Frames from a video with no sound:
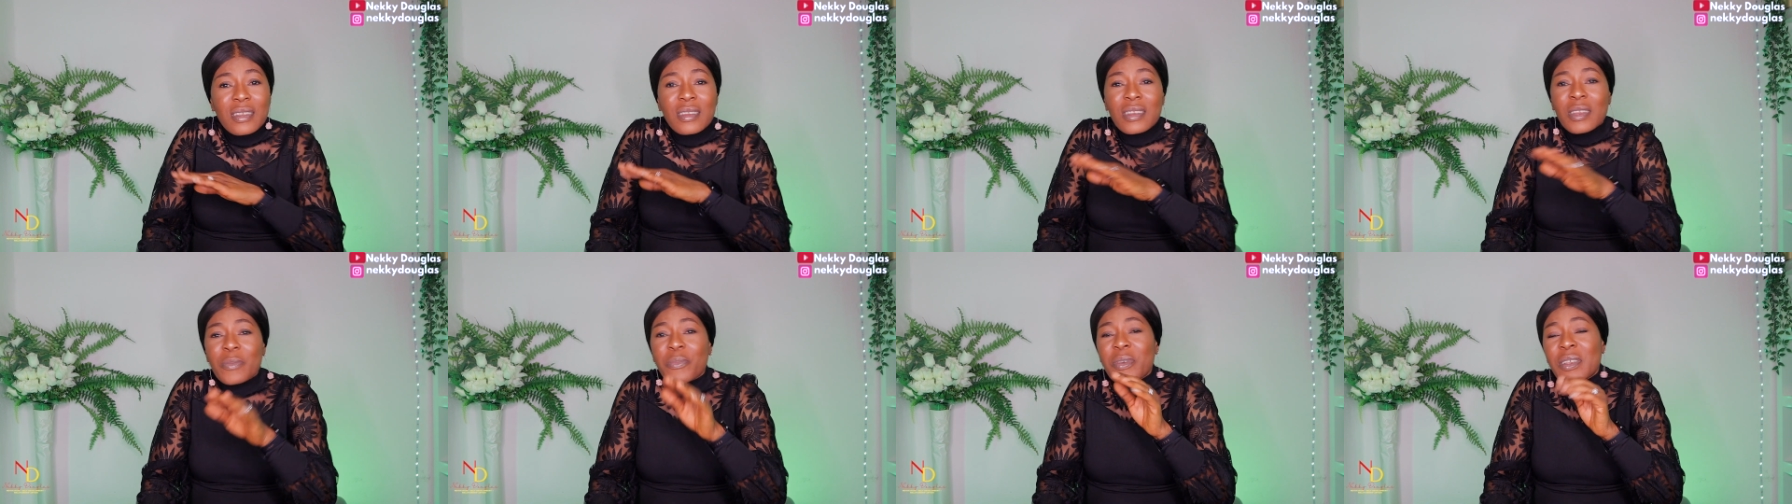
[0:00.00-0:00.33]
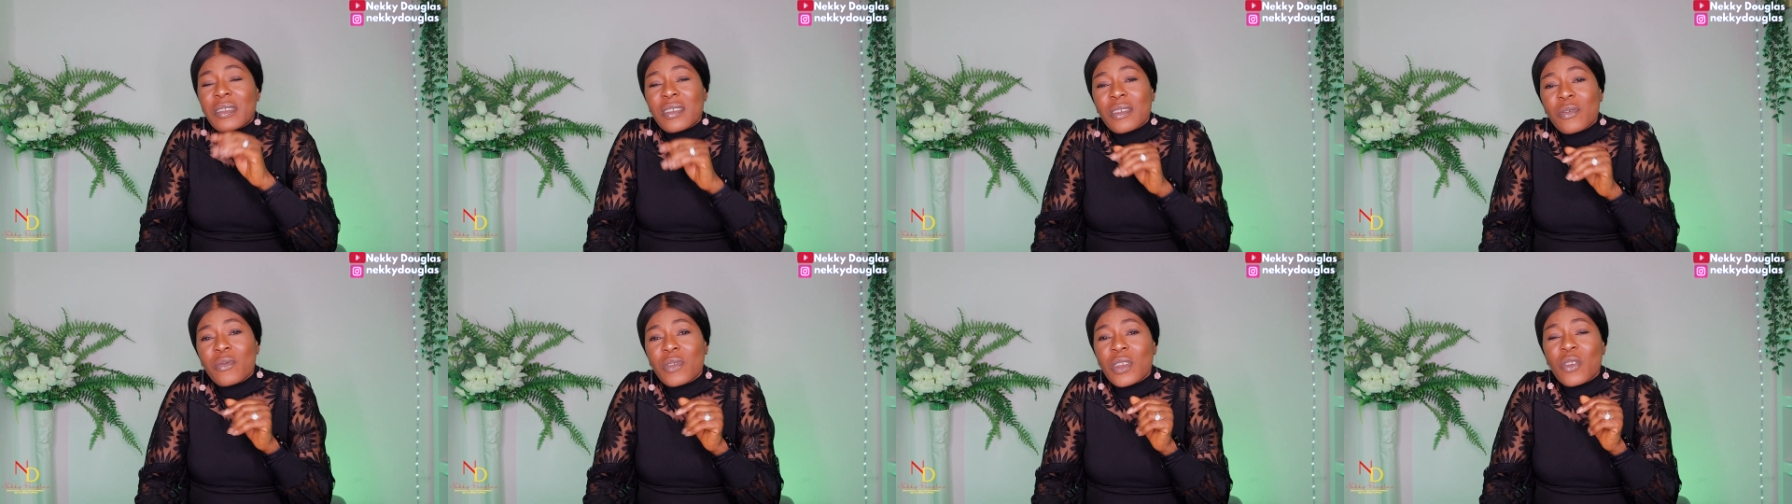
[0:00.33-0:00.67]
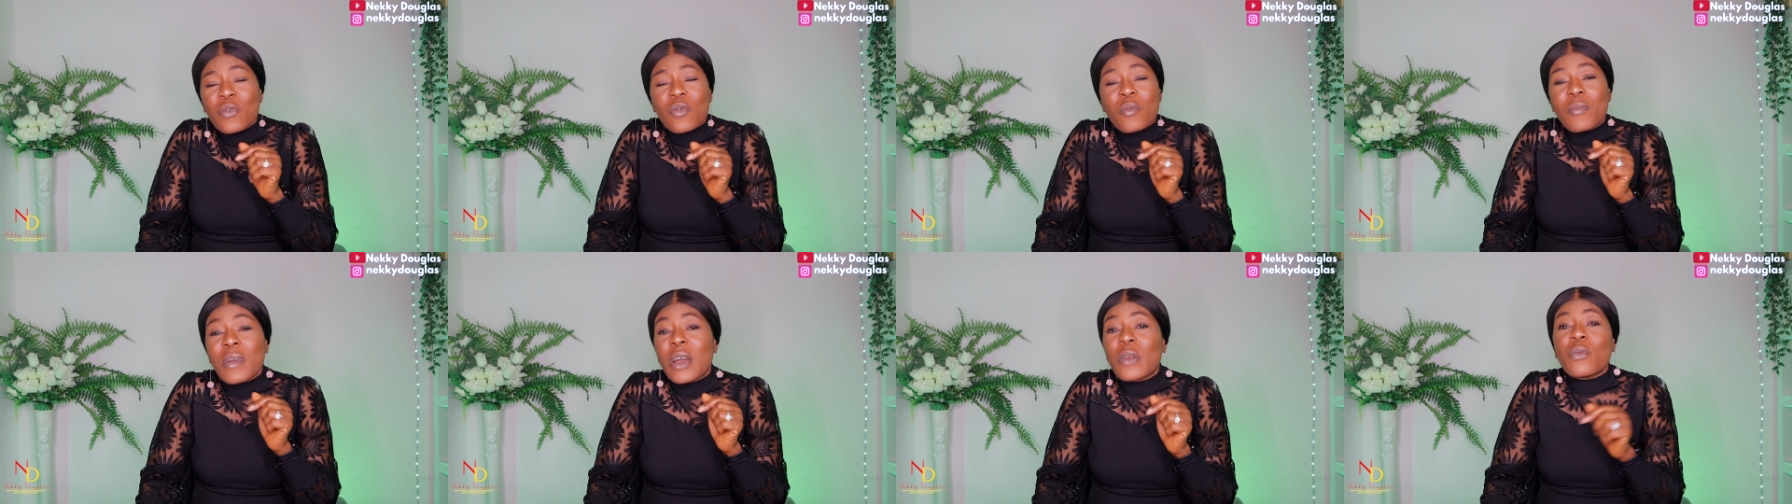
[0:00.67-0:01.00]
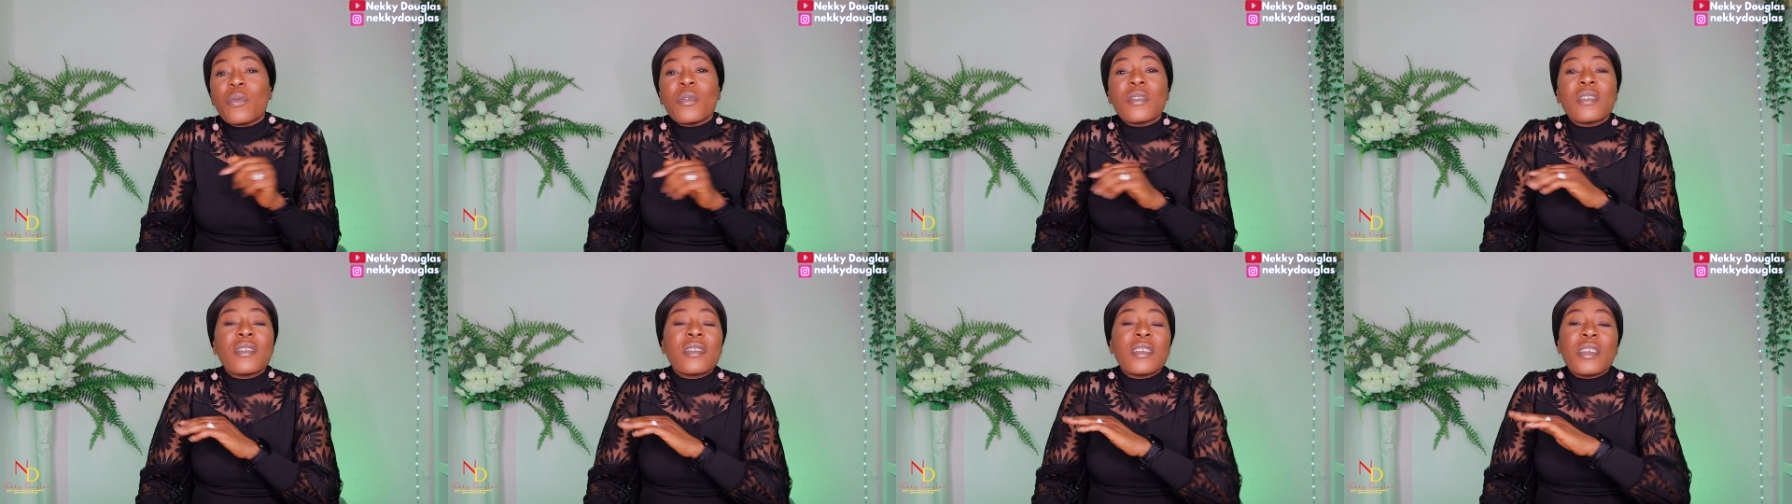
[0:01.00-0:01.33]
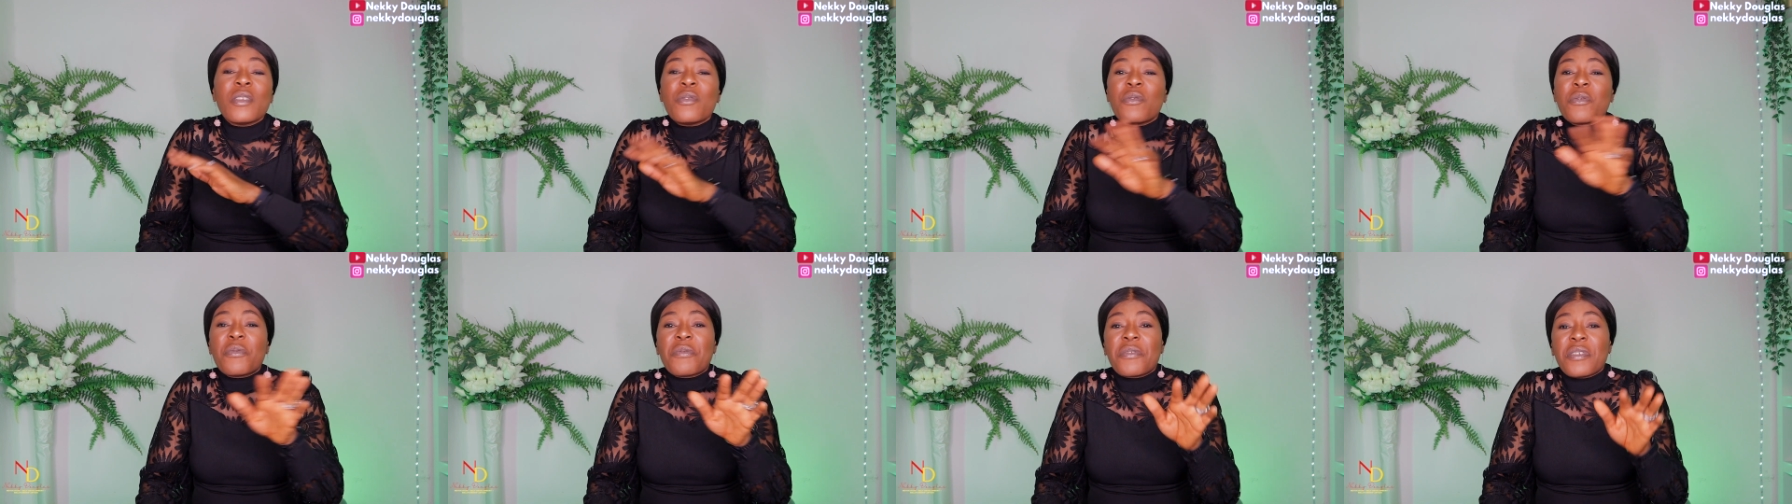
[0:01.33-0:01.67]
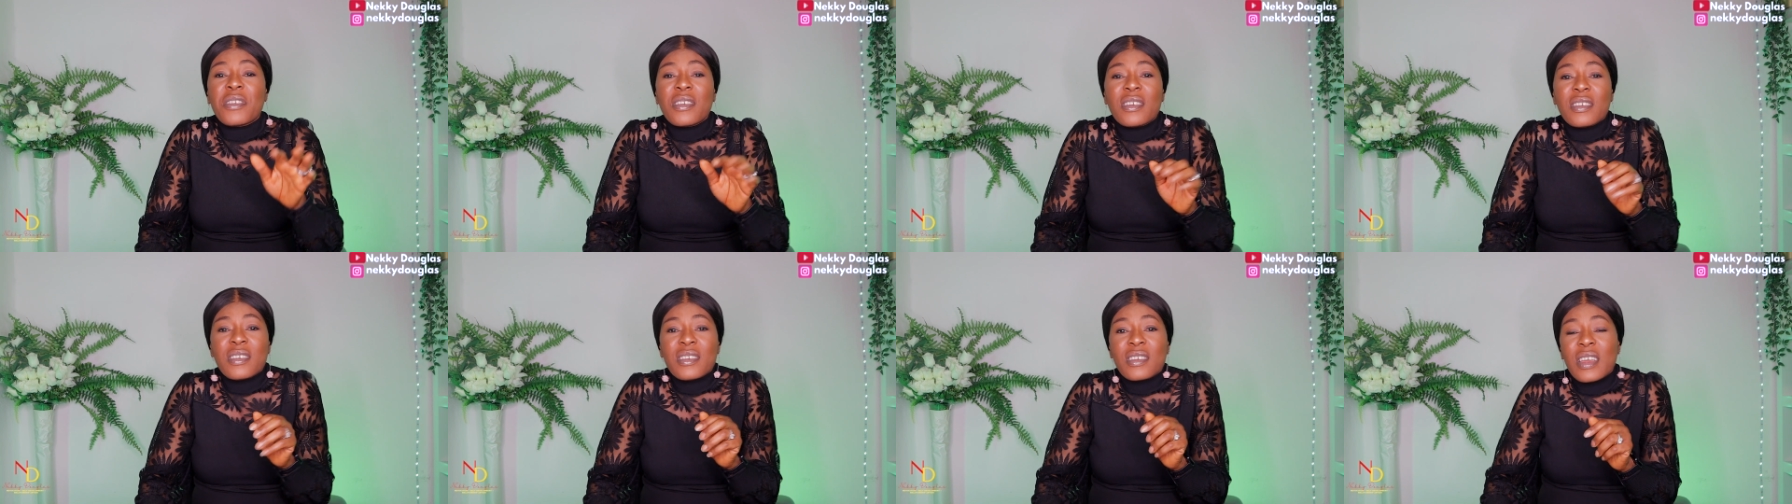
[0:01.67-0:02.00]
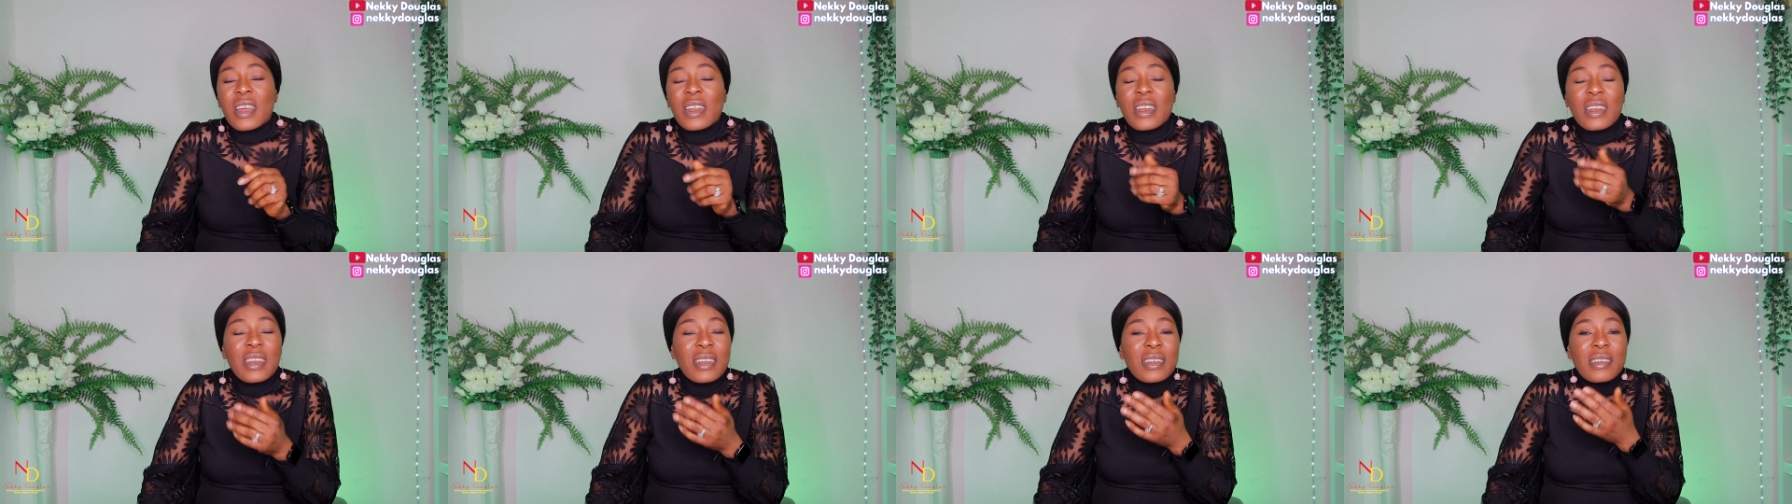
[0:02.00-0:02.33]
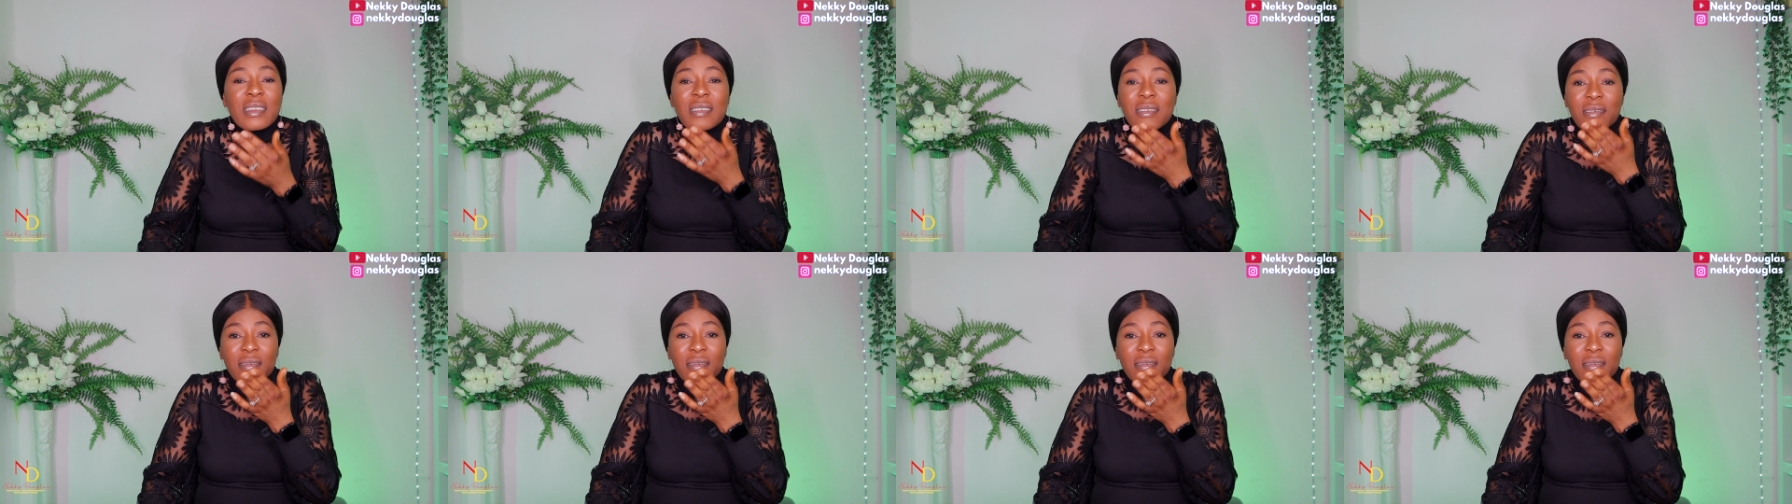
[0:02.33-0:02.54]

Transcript: the person the woman will see you finish and